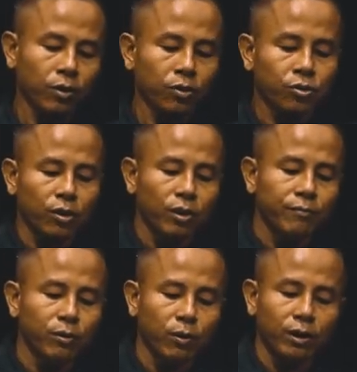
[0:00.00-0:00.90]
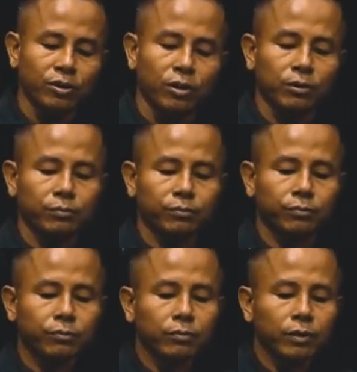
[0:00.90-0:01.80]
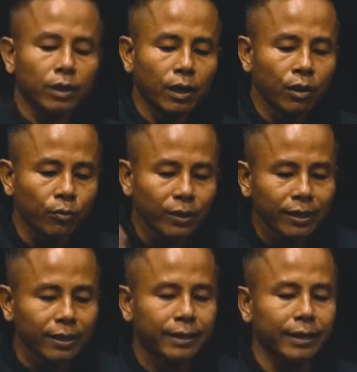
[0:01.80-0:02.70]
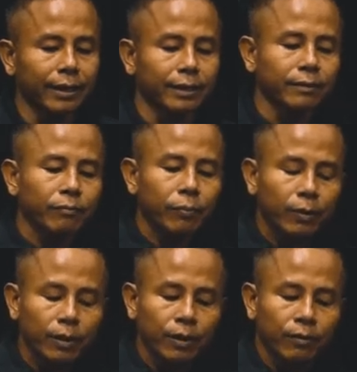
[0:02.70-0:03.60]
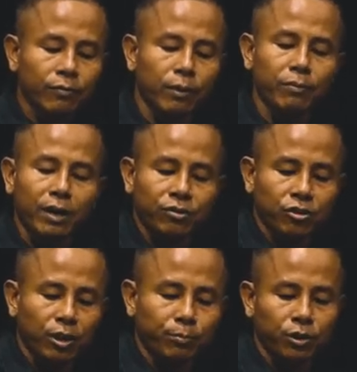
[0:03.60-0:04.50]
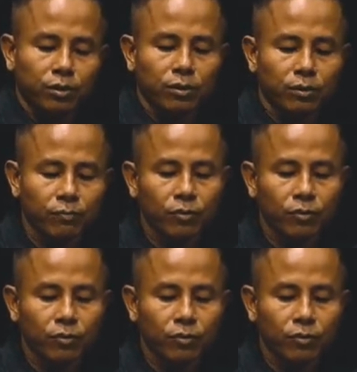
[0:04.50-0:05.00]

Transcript: So if you are to read again from that scripture,